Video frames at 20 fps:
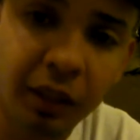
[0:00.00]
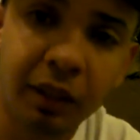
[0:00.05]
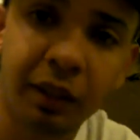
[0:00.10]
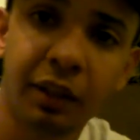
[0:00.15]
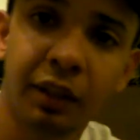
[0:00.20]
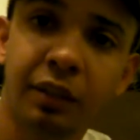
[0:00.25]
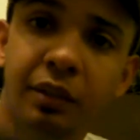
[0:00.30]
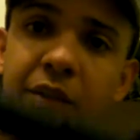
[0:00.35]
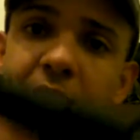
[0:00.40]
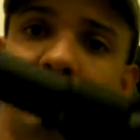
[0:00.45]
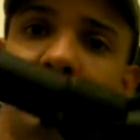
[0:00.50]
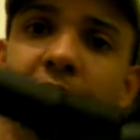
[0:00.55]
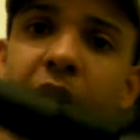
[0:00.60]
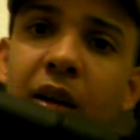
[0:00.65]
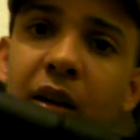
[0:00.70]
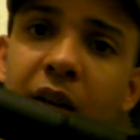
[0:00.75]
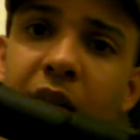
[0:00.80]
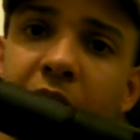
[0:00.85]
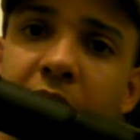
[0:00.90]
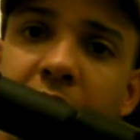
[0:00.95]
This
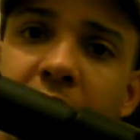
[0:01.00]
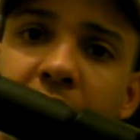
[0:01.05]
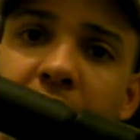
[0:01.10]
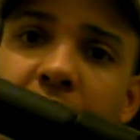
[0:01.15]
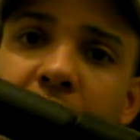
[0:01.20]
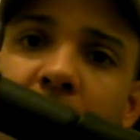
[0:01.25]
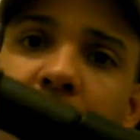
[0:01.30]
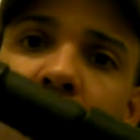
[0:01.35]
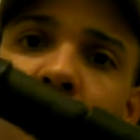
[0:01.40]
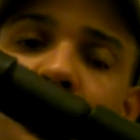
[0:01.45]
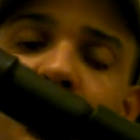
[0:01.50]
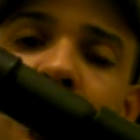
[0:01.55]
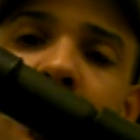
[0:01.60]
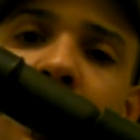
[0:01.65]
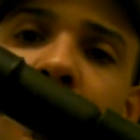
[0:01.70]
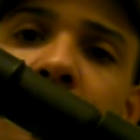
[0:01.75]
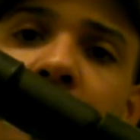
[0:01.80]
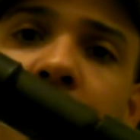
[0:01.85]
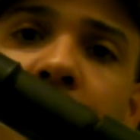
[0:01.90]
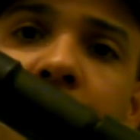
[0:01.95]
stock comes
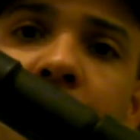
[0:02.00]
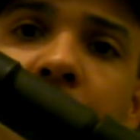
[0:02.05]
off,